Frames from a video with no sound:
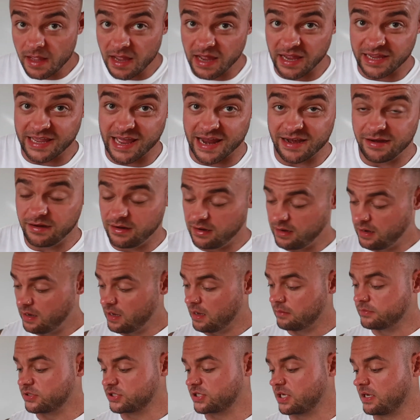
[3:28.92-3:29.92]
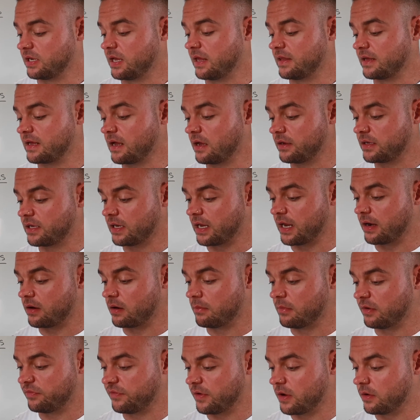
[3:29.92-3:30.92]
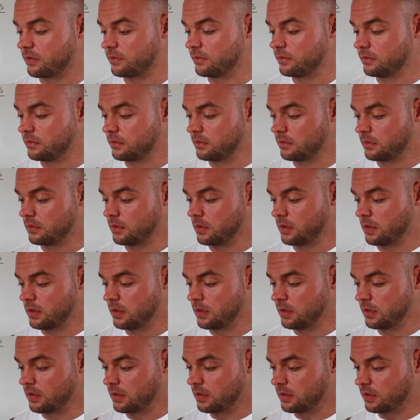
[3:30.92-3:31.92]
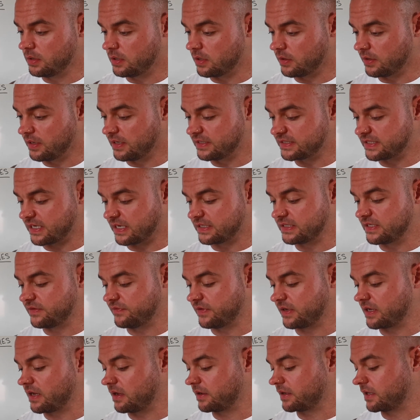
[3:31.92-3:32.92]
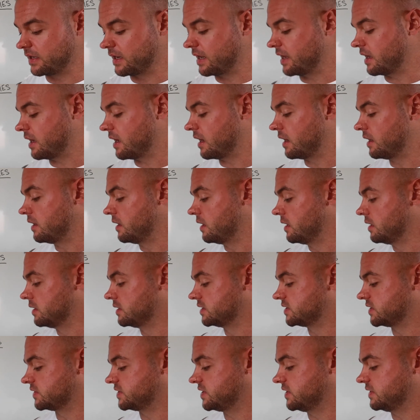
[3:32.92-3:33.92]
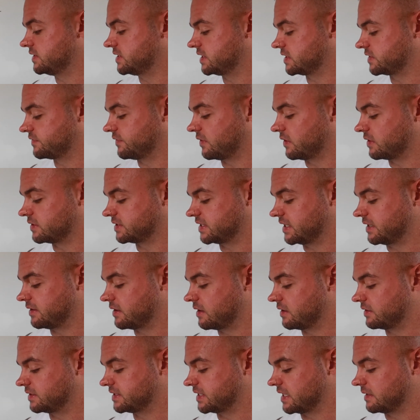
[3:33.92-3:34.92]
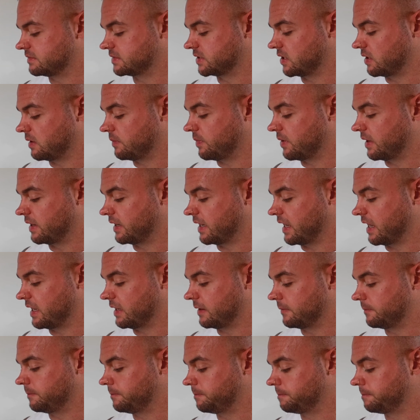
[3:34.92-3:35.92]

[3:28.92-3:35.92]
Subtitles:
Again, I'm just going to get the calculator on my phone. You don't need a scientific calculator. So 2,640 times 0.8